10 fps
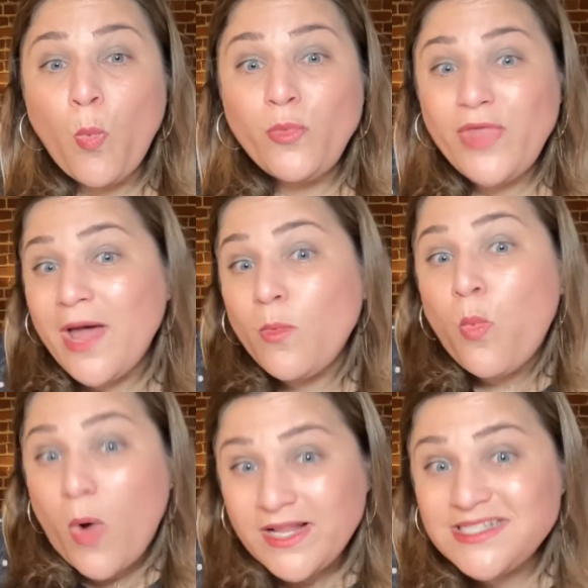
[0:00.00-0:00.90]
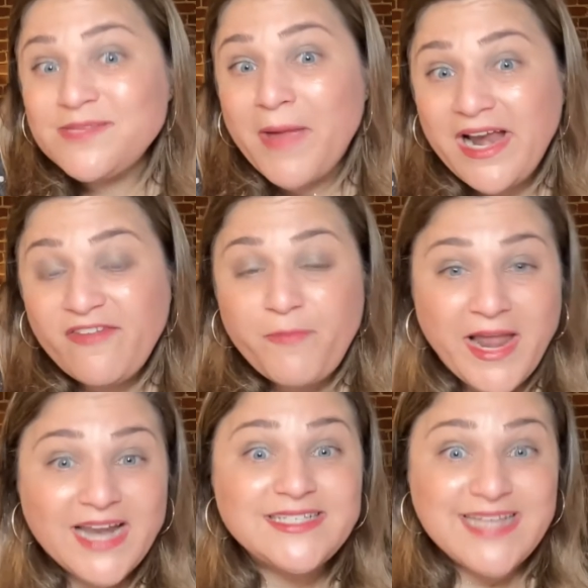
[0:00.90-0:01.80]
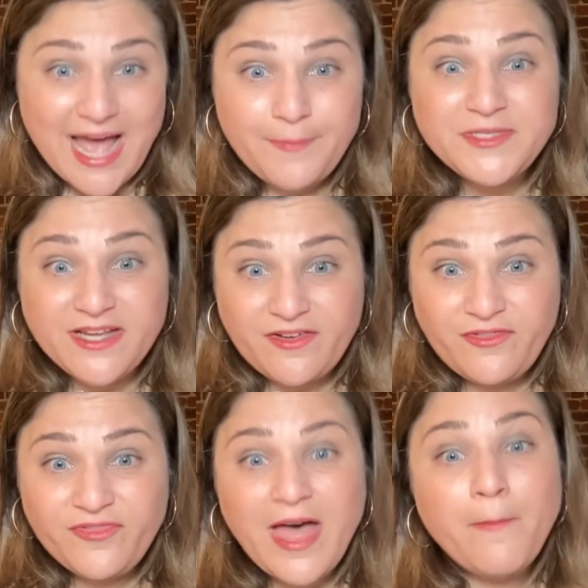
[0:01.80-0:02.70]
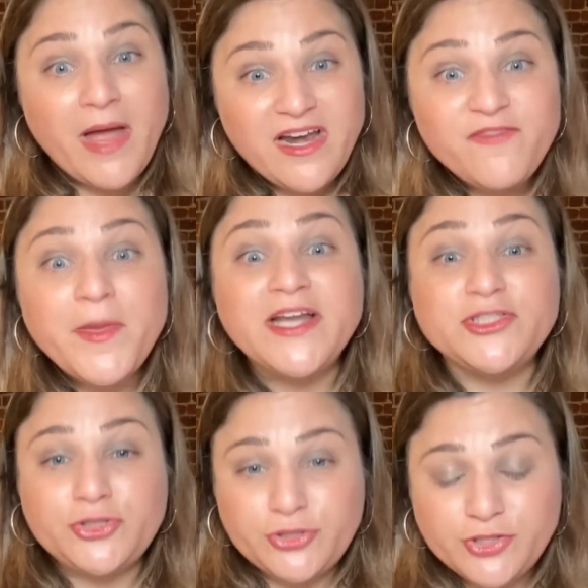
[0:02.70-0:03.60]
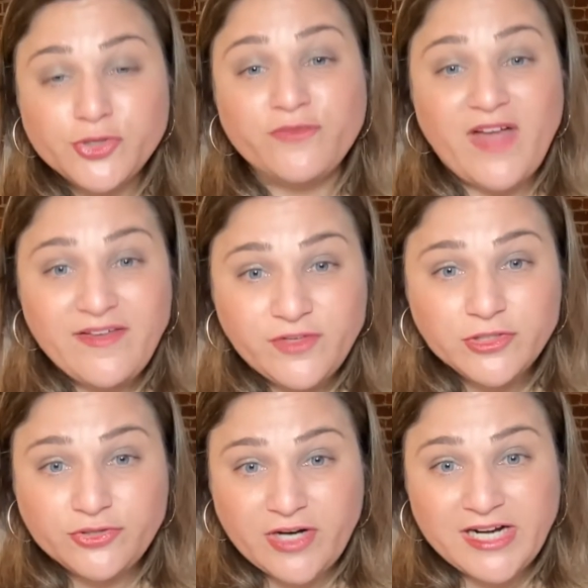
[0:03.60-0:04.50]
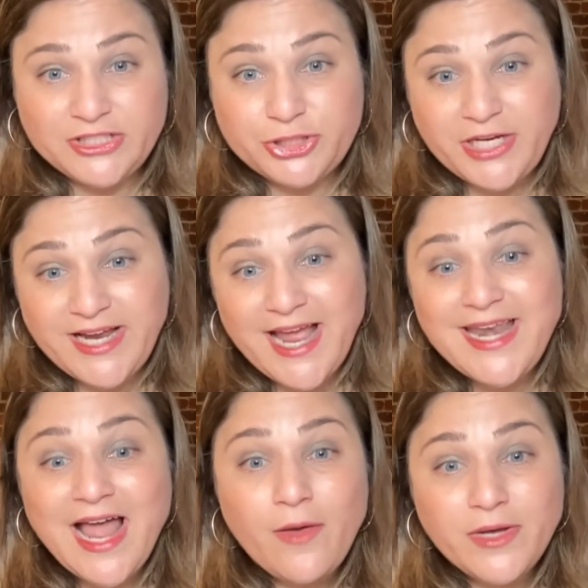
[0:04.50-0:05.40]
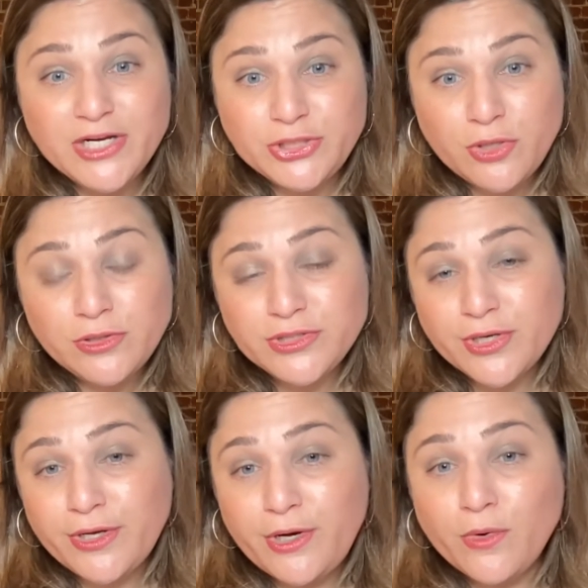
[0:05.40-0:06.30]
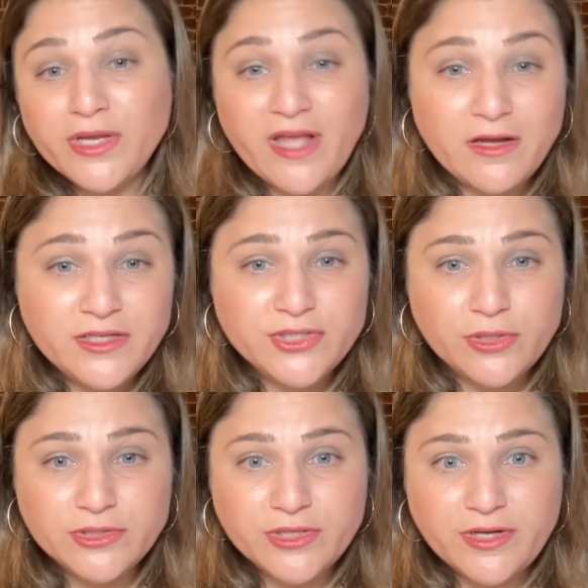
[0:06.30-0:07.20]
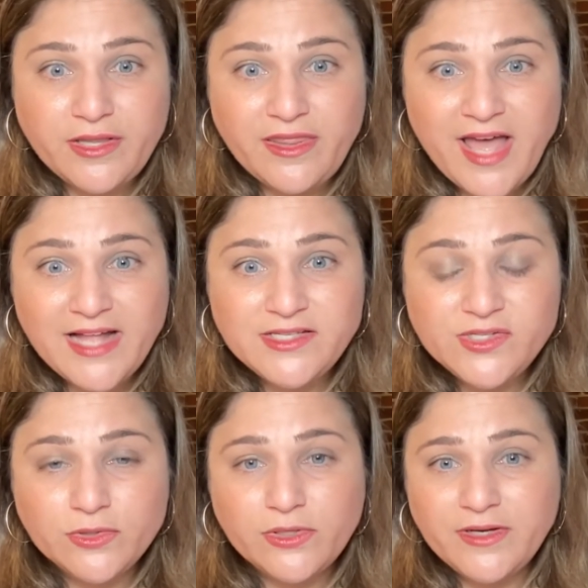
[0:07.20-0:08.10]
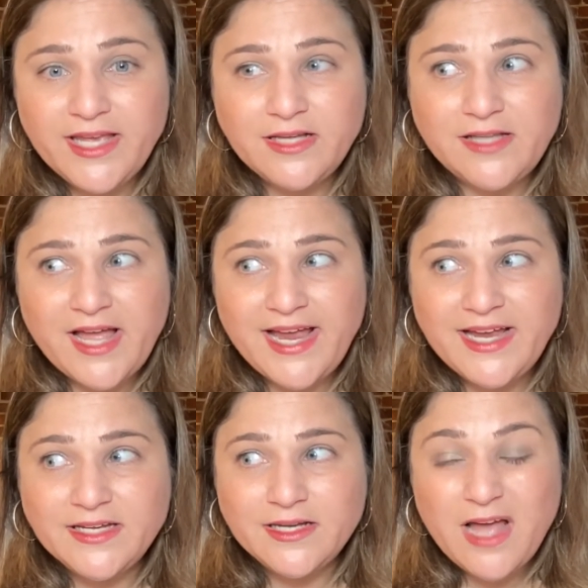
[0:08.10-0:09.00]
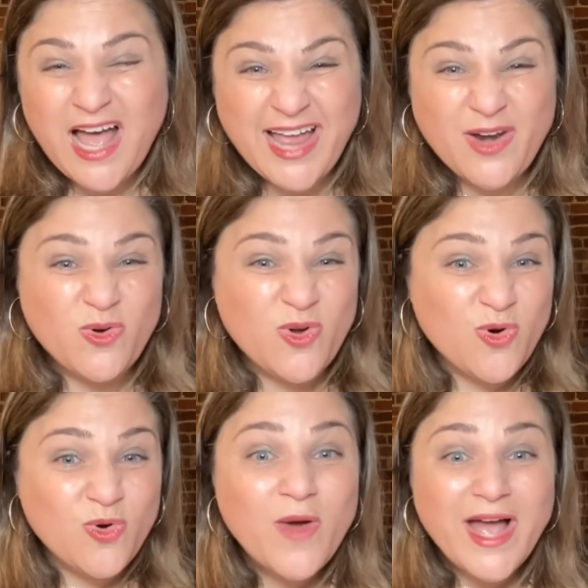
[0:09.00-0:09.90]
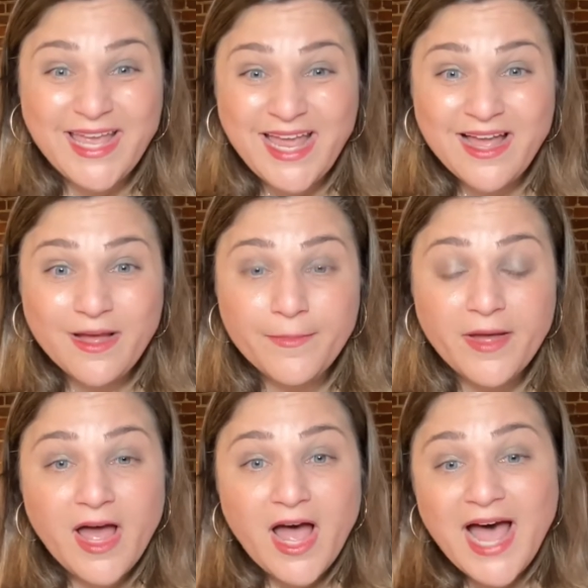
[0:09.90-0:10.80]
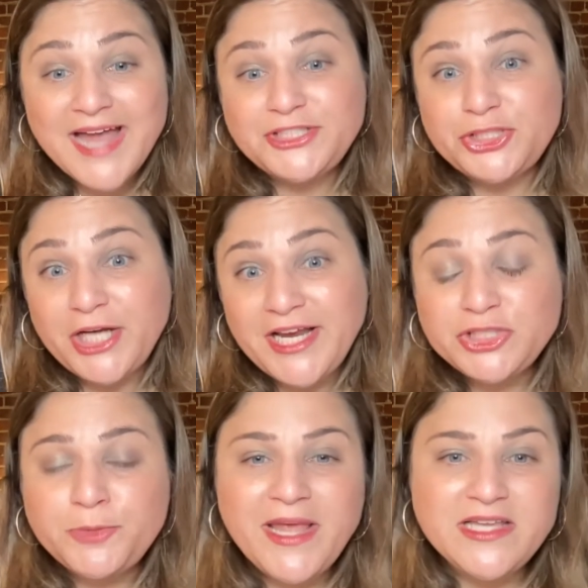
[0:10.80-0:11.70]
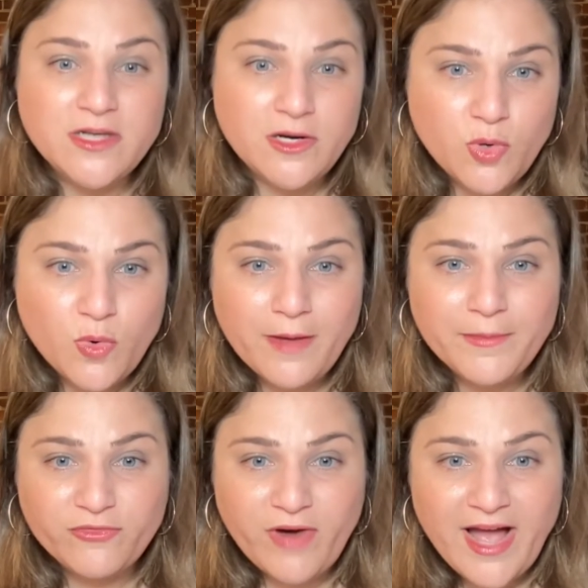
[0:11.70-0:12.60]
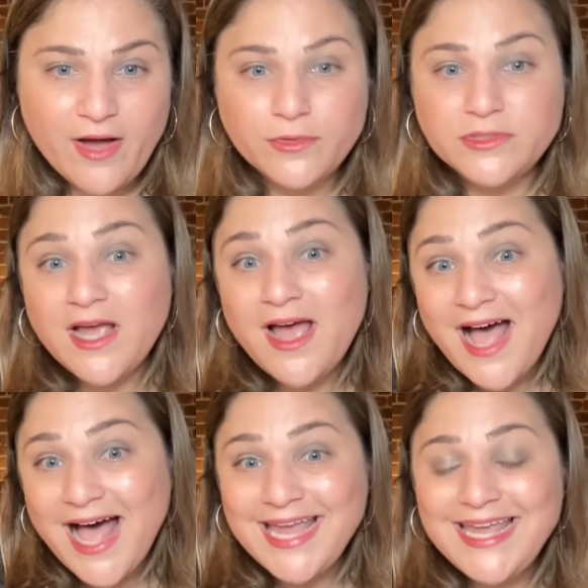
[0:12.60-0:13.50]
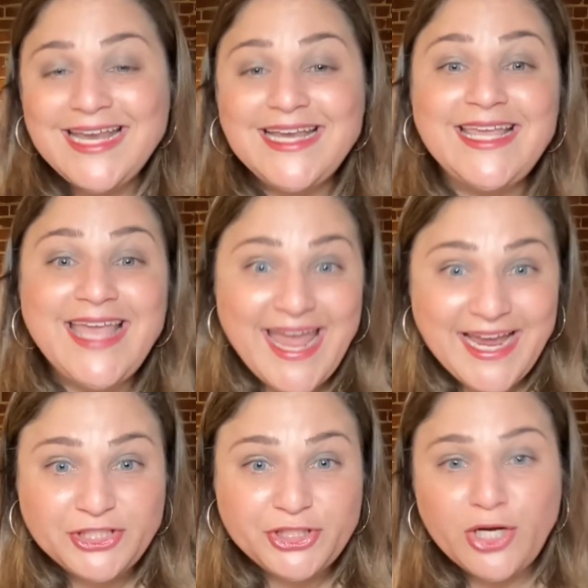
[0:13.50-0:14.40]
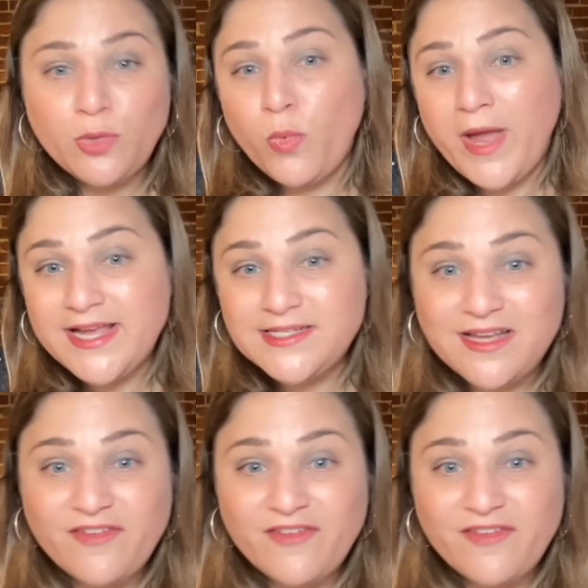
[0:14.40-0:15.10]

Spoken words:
that once might have been adaptive, that might have been a survival strategy. And now in adulthood or young adulthood, that's looking like, I don't know who I am. I change based on who I'm around. I engage in ways